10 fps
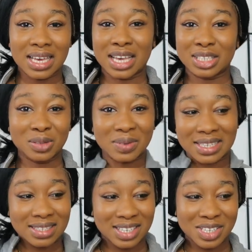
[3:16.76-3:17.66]
It's not
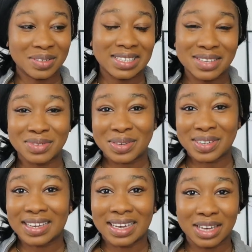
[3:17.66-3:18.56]
easy. You don't leave
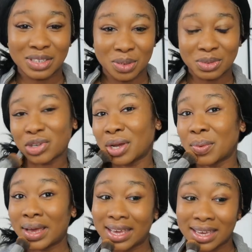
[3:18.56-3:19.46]
uni and get a job straight
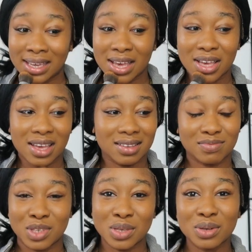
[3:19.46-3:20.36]
away.
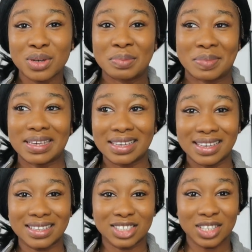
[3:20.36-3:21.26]
You could
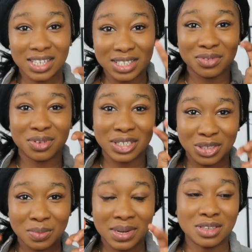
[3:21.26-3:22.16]
be searching for a
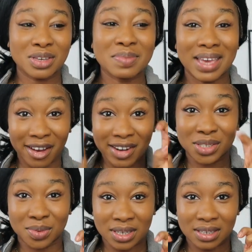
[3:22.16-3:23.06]
job, like you can be a
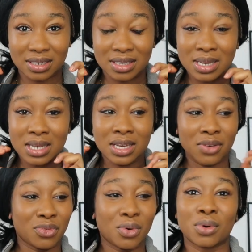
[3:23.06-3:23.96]
graduate
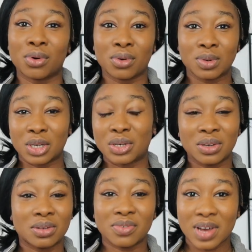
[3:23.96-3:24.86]
for a
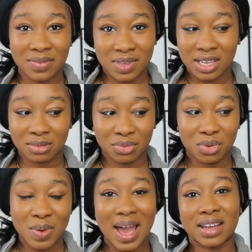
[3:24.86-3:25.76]
good 5 years
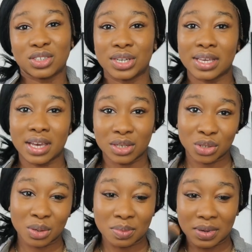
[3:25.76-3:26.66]
before you actually get a
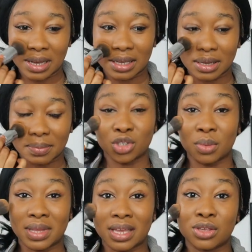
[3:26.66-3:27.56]
job, like a
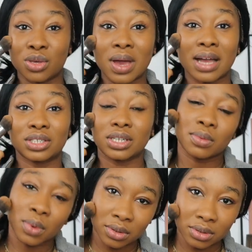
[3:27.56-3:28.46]
job that you actually
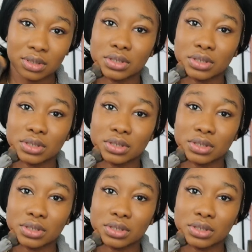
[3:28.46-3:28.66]
want.